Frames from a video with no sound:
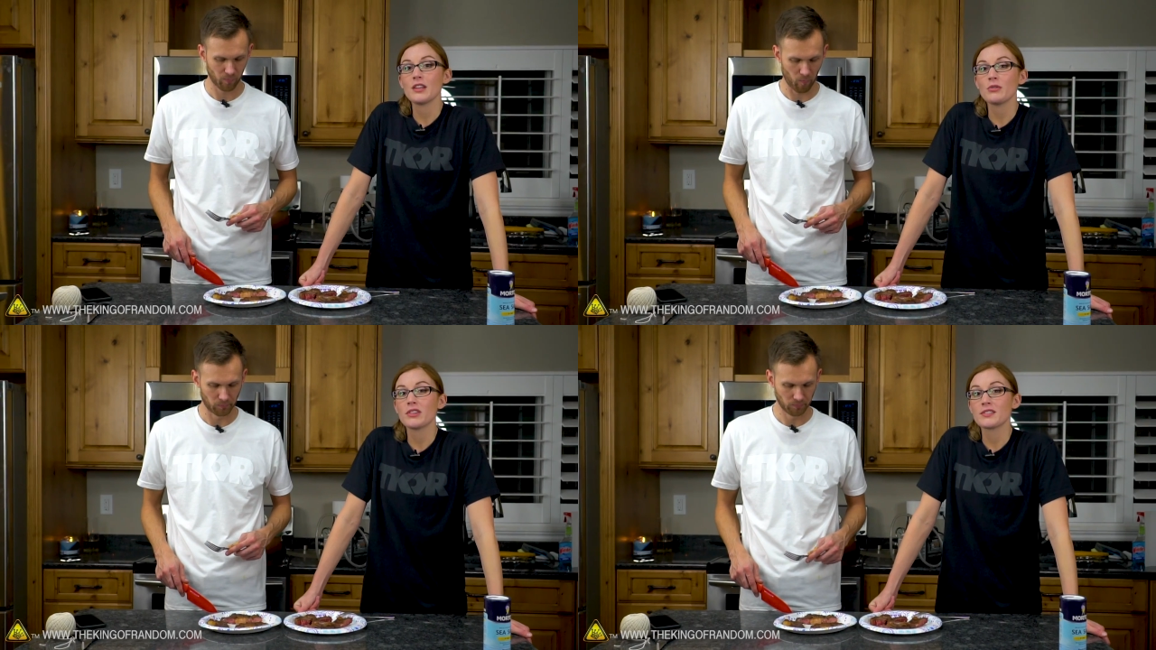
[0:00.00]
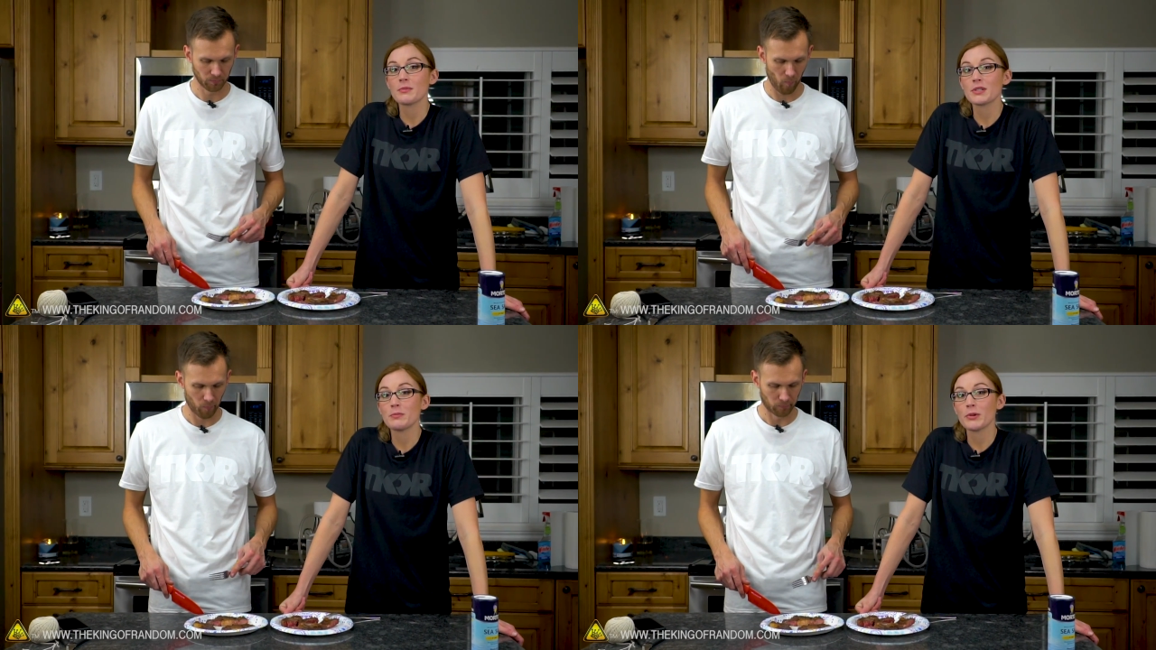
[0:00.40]
Speaker 1: think with some
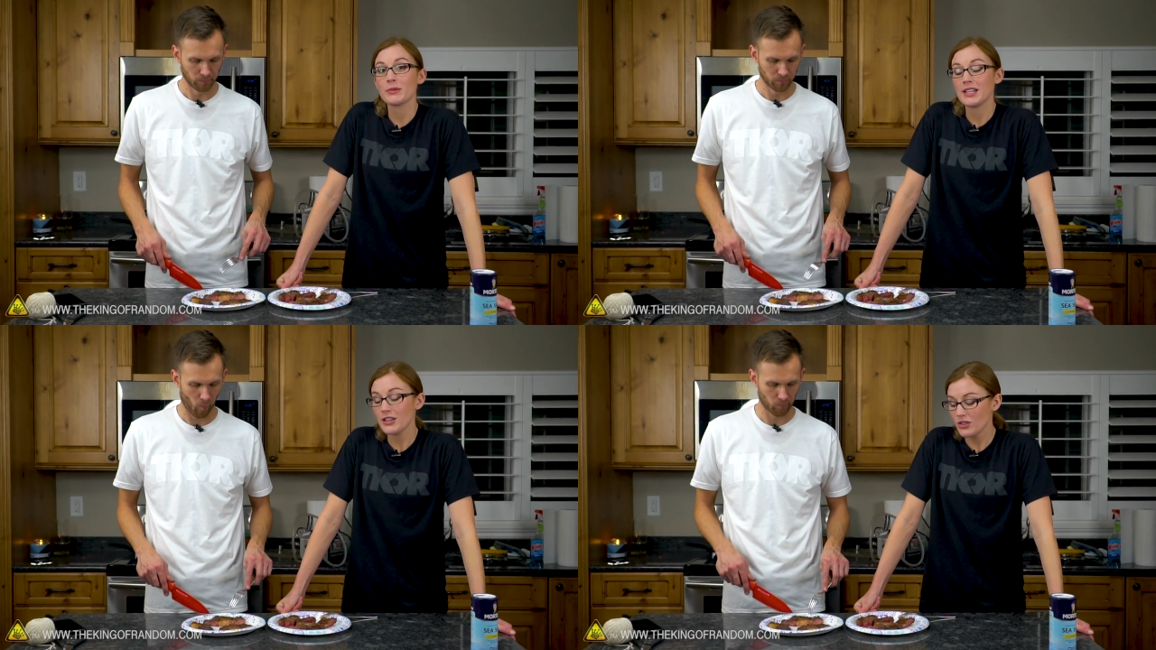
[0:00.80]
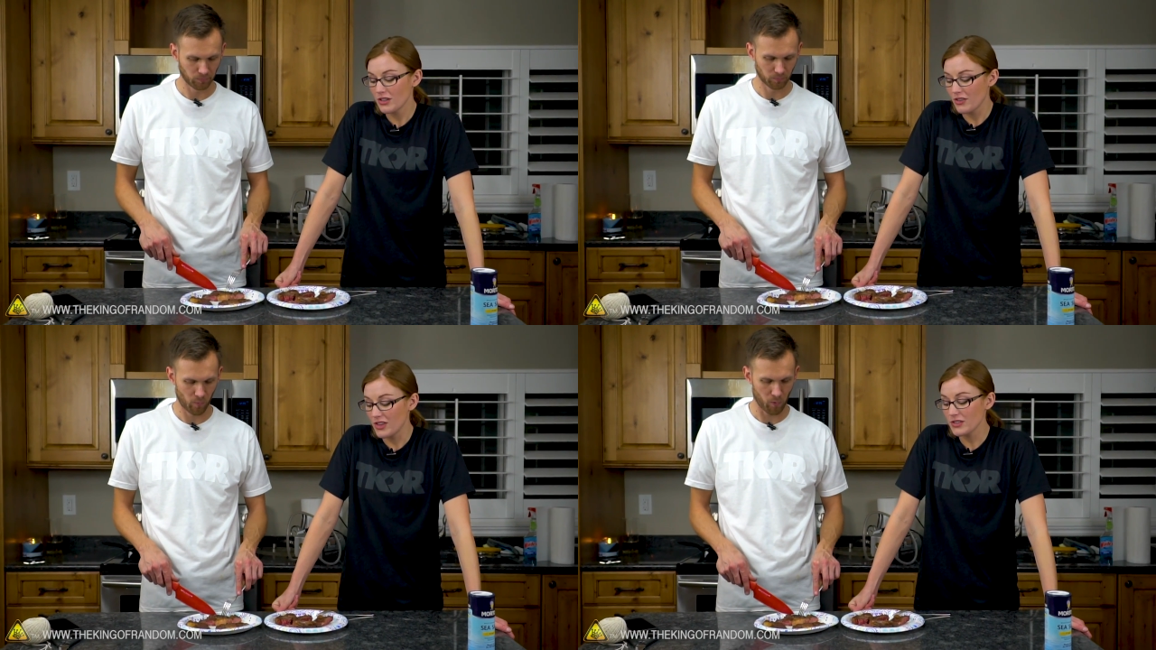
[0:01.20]
experimentation,
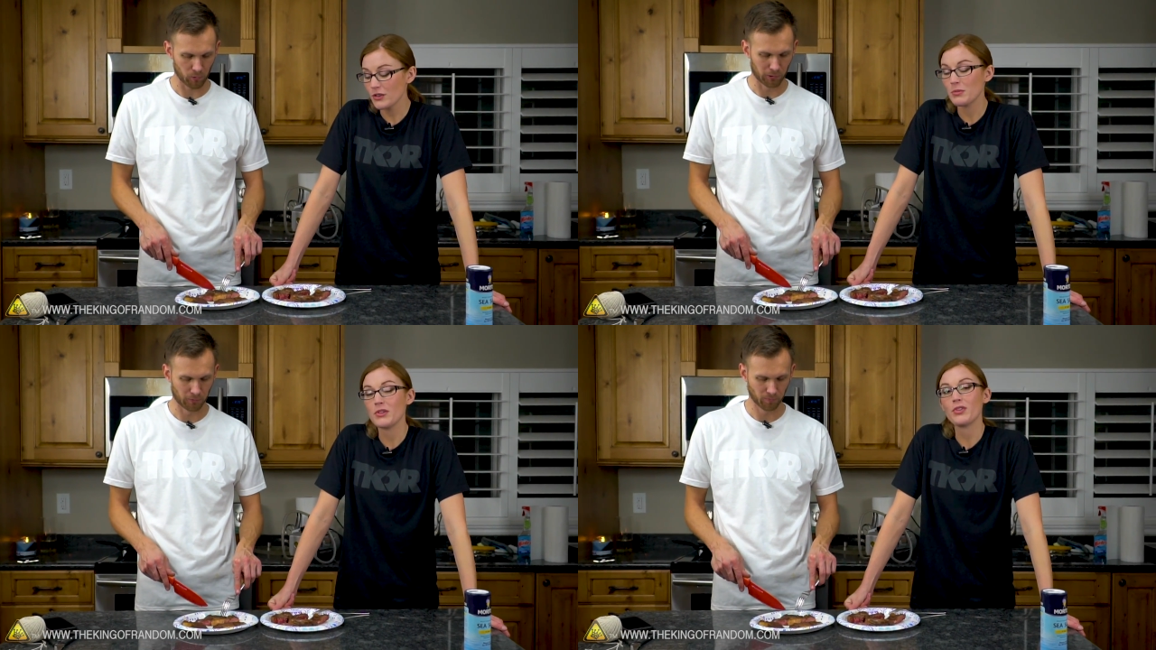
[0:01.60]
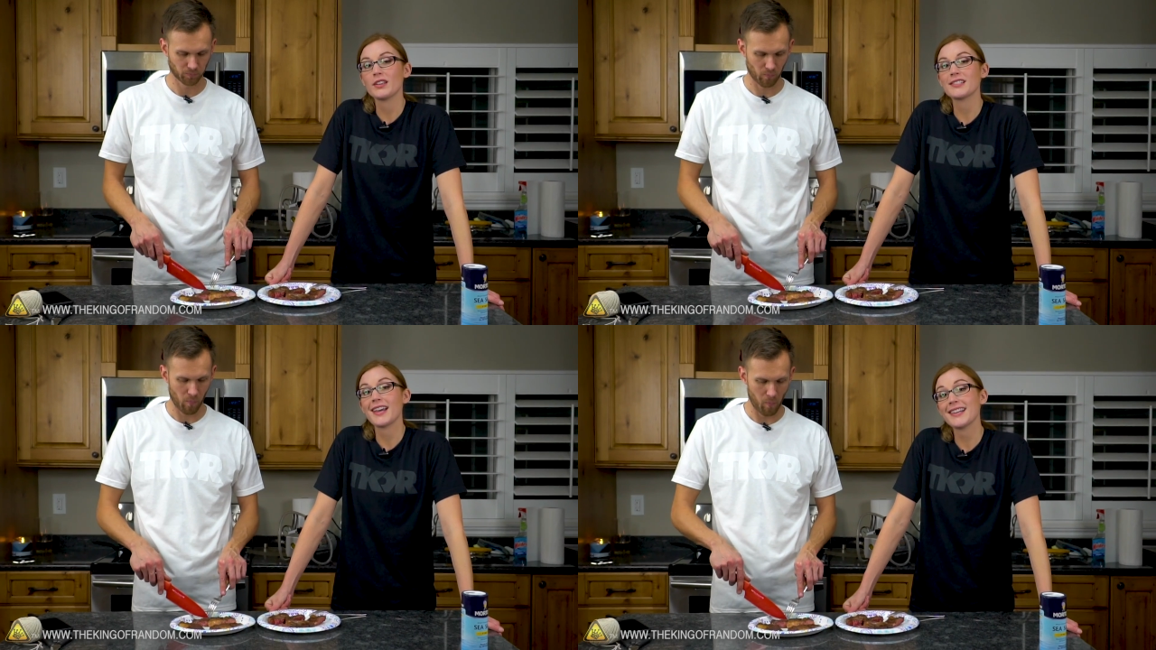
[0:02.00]
this could be
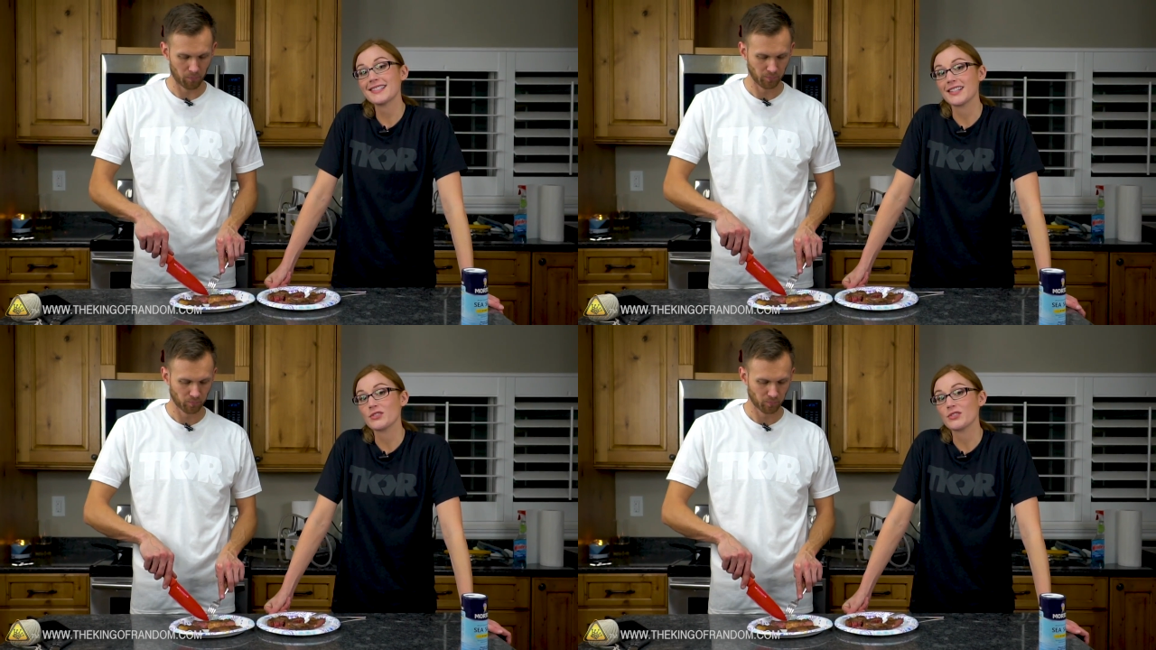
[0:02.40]
fantastic.